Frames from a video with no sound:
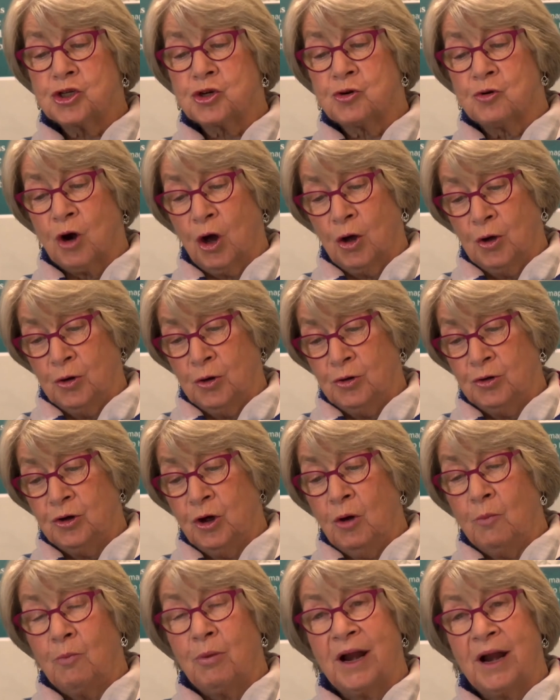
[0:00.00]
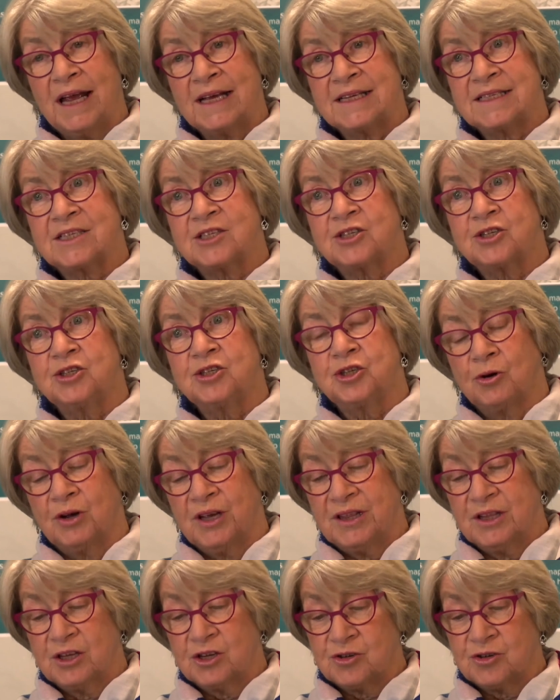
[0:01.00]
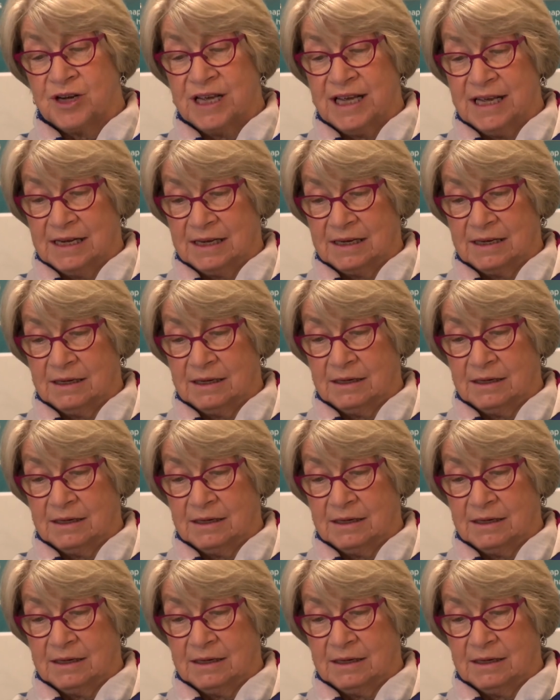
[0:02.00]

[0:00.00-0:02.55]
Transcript: crowd pressed to join the train.